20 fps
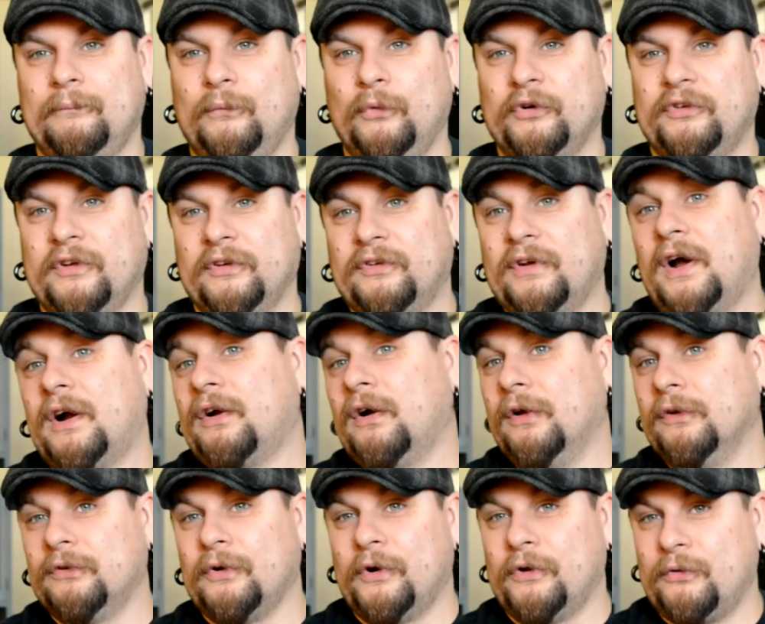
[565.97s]
which does not
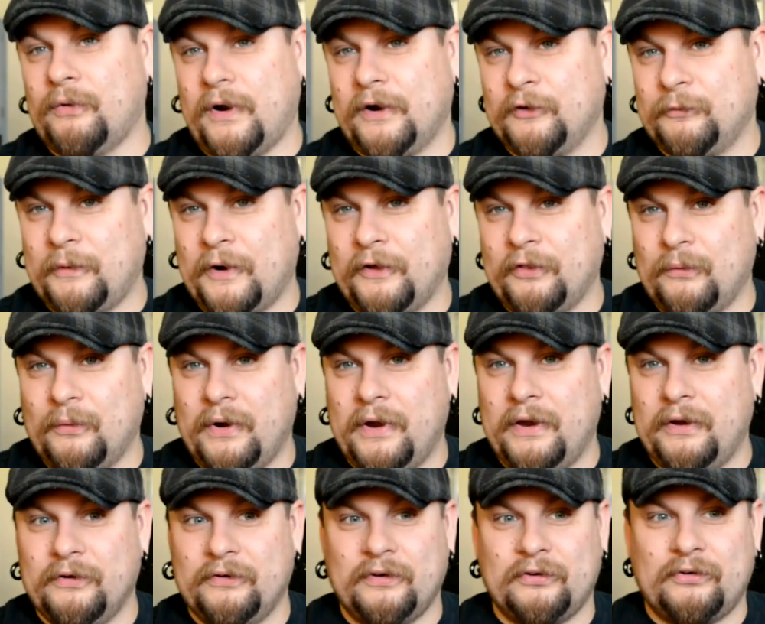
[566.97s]
cause arthritis, by the
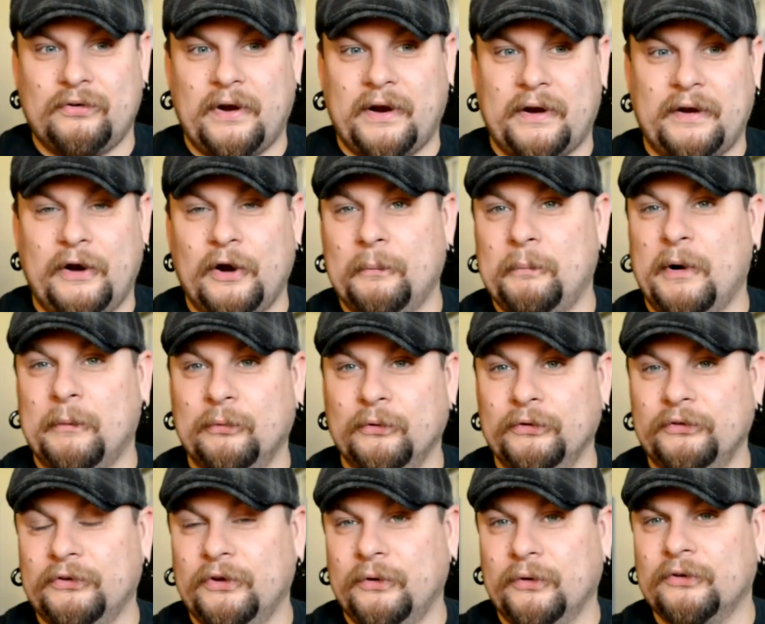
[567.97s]
way. You're just cracking air
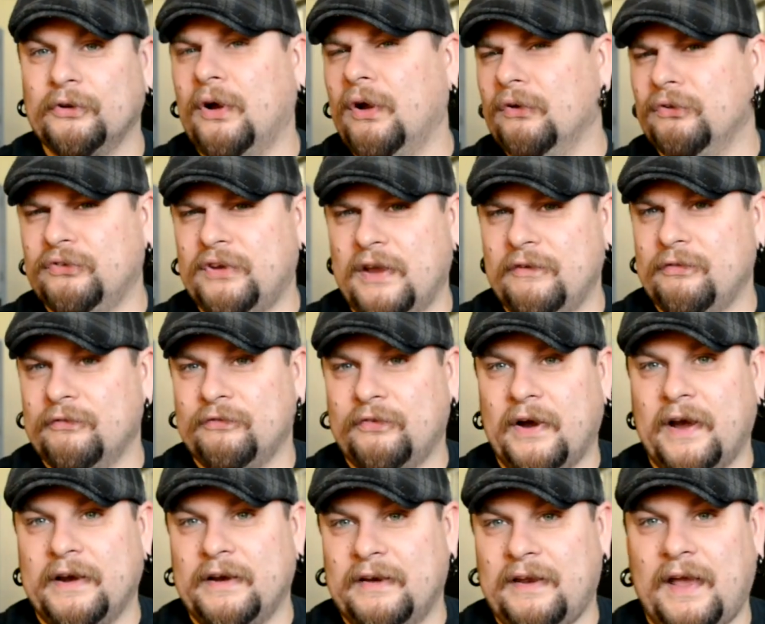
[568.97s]
bubbles, so it's all safe and
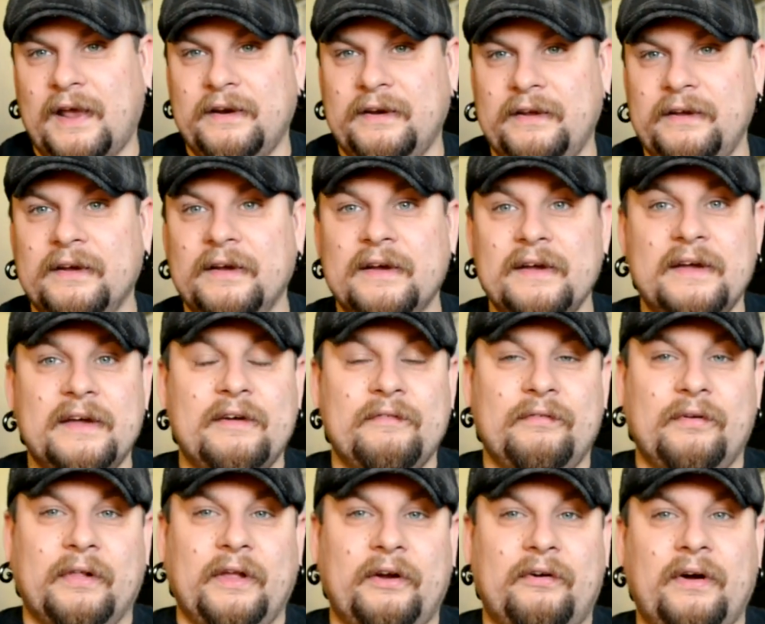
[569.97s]
fine and dandy. If
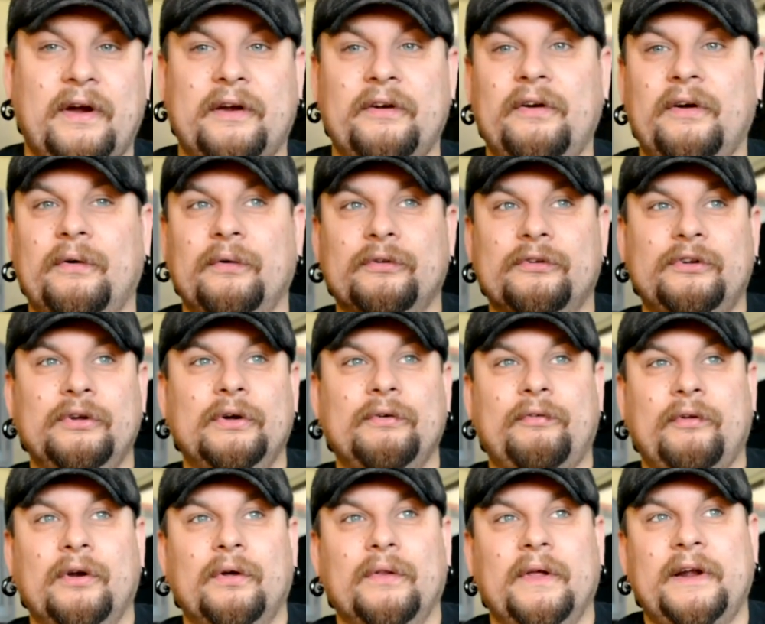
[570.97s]
you like cracking your knuckles, do it.
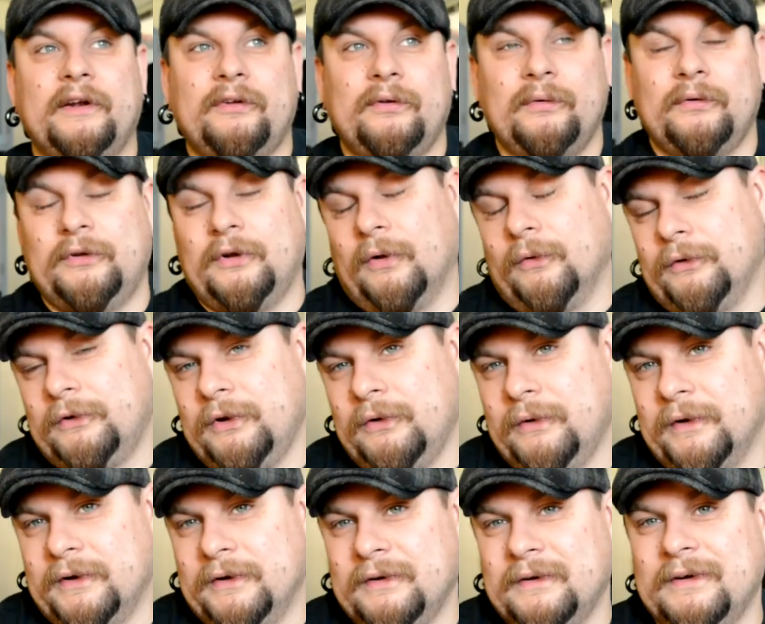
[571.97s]
If you don't like to, don't do
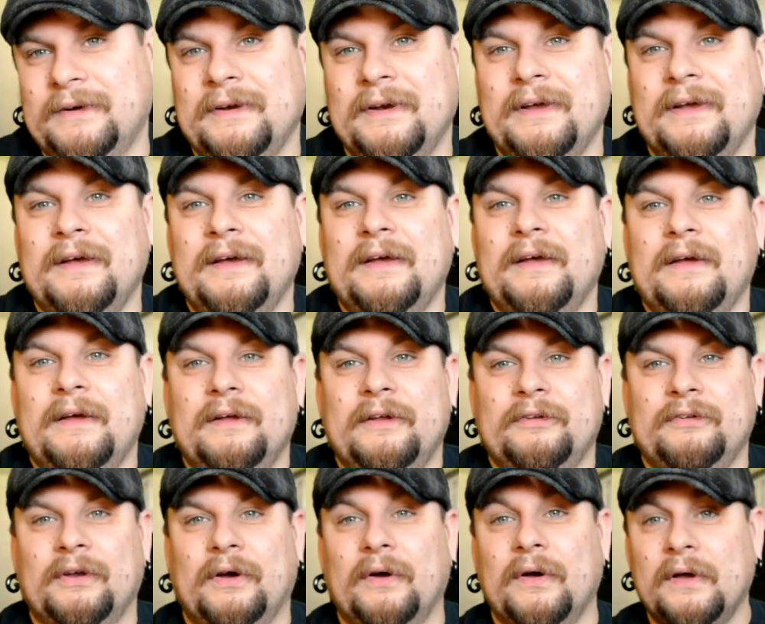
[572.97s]
it.
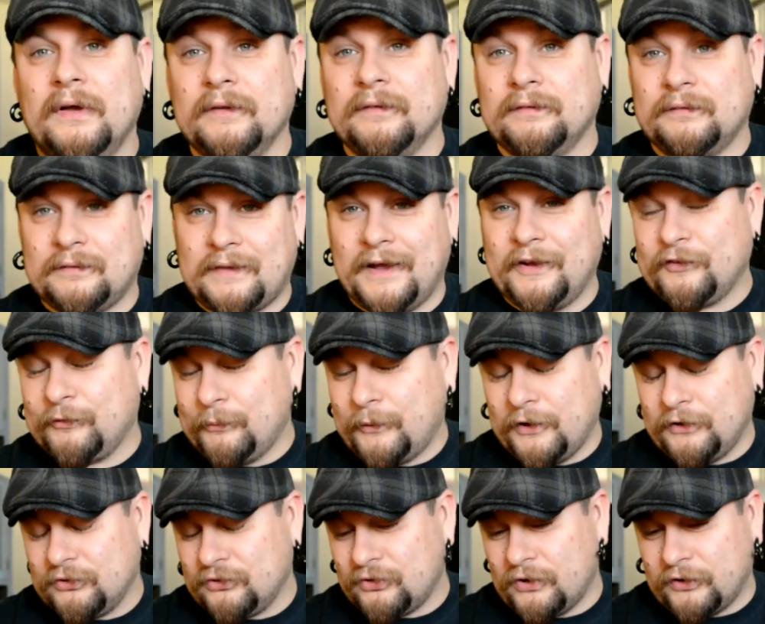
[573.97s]
So that's
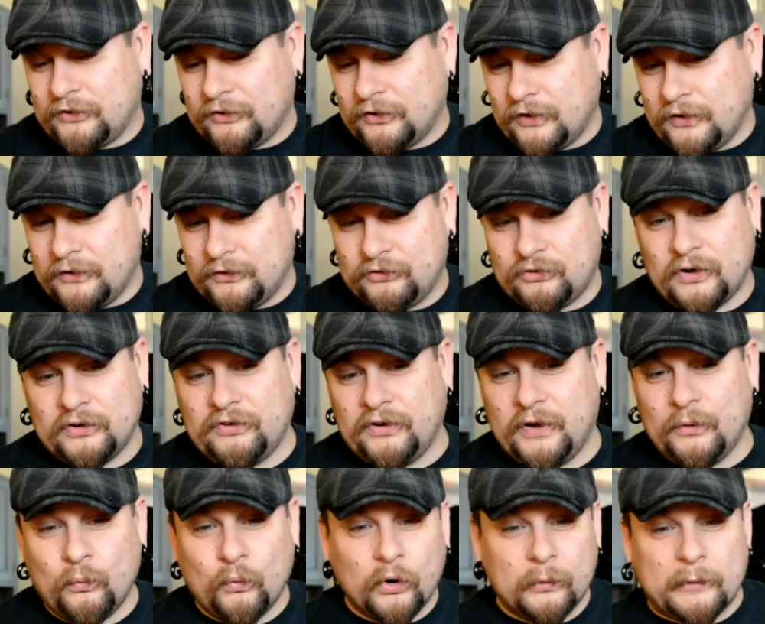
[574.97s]
my stretching
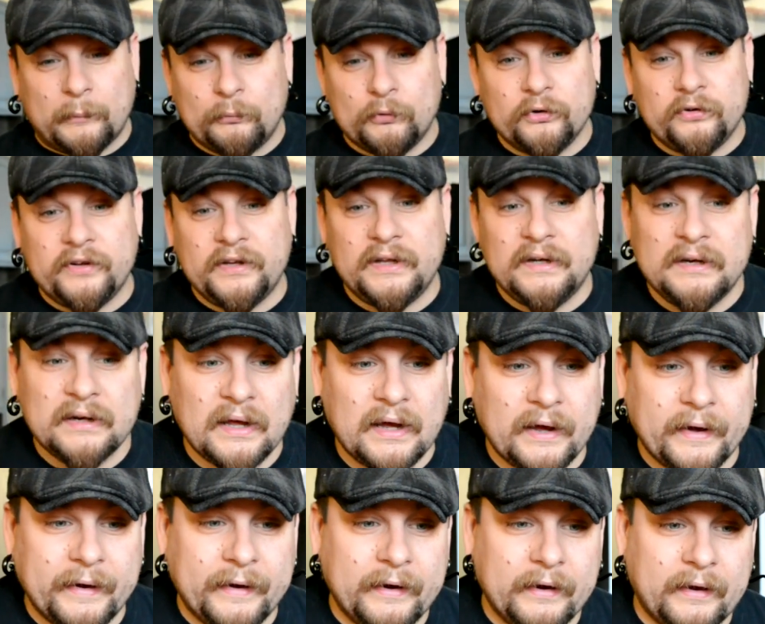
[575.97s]
and warm-up routine.
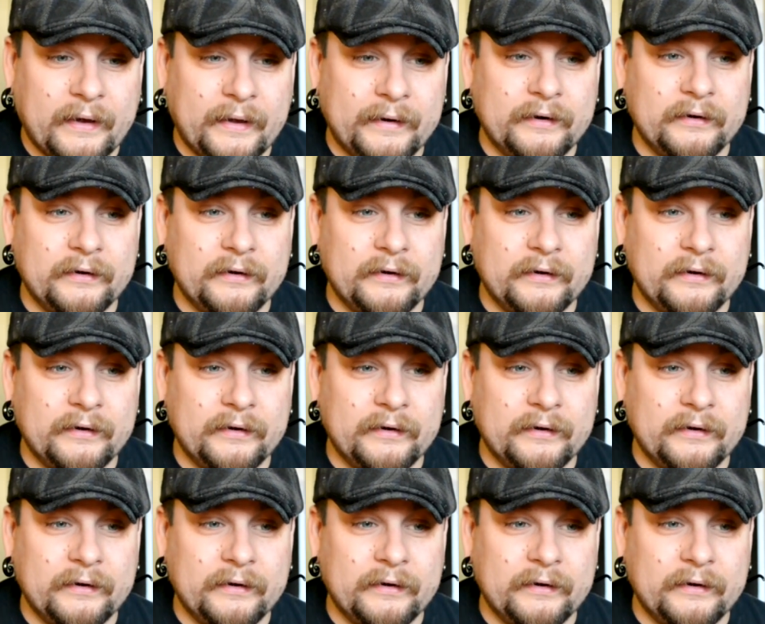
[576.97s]
I